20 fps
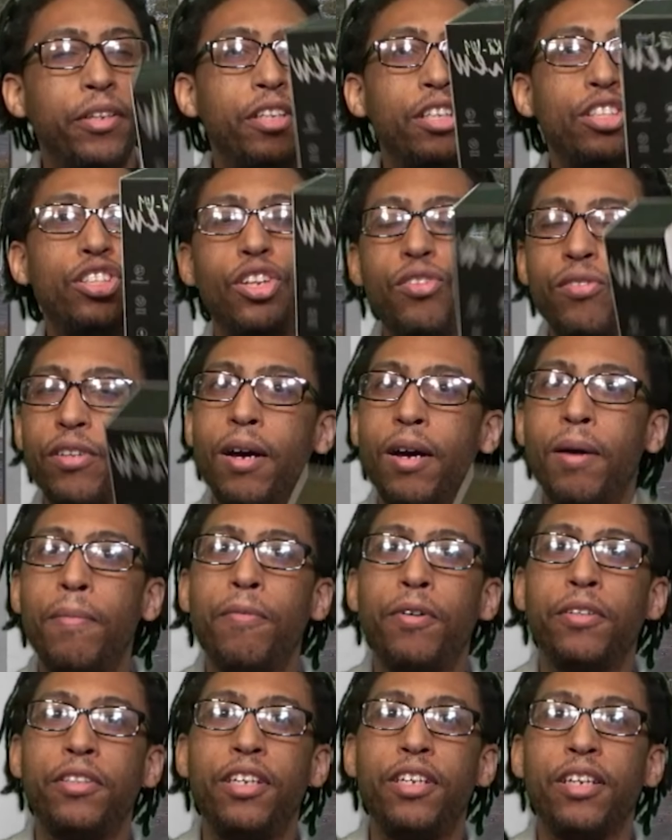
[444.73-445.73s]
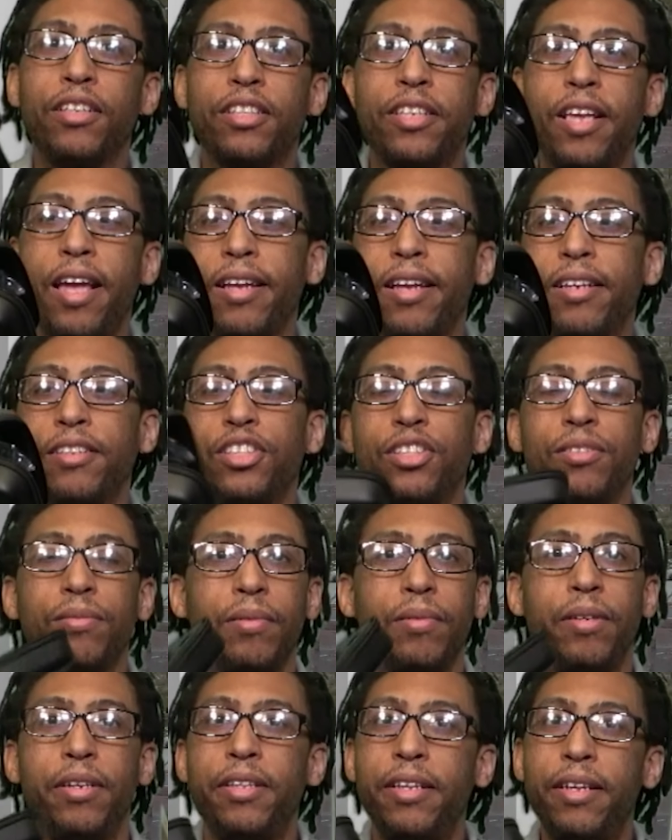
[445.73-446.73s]
but this don't come with this case.
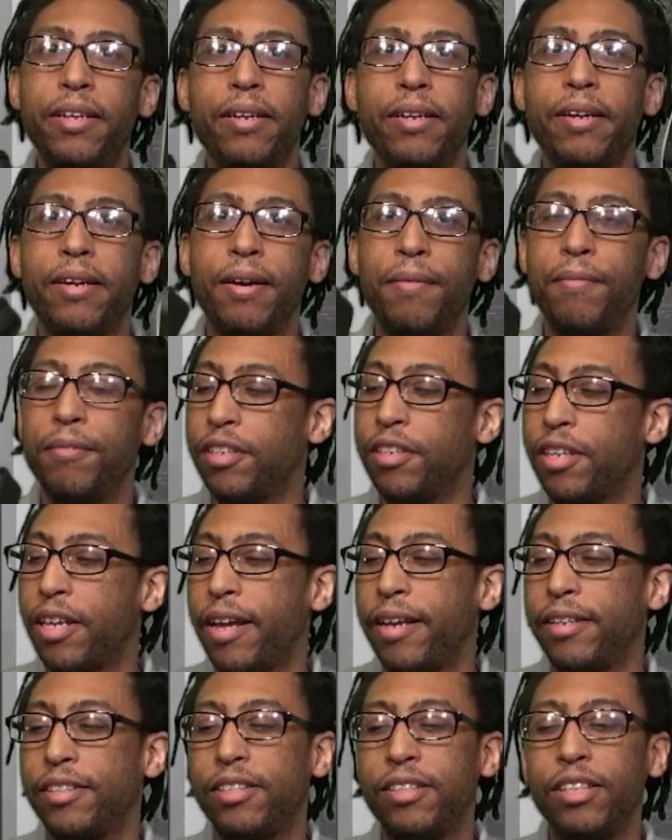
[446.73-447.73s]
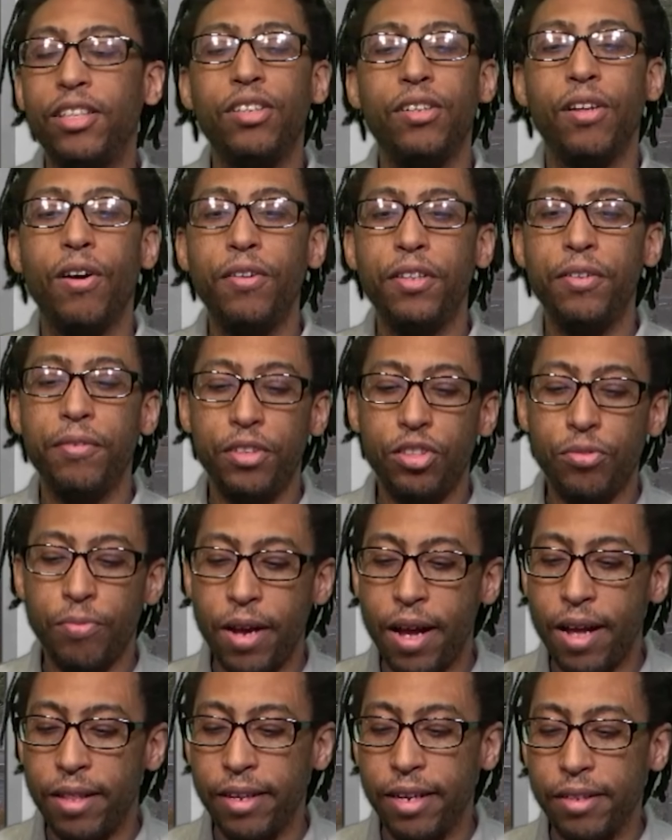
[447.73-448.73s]
It didn't come with the case. The only
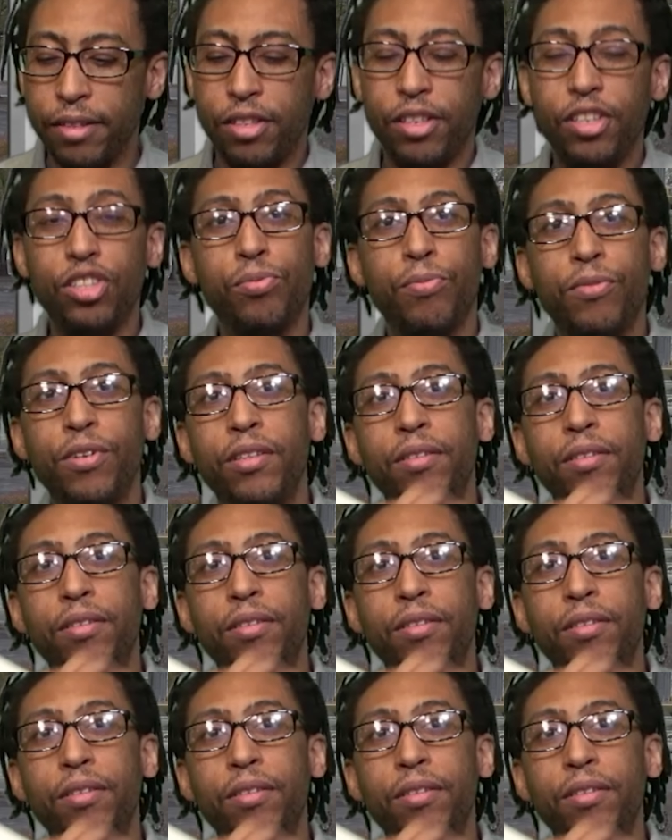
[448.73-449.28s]
reason why I like this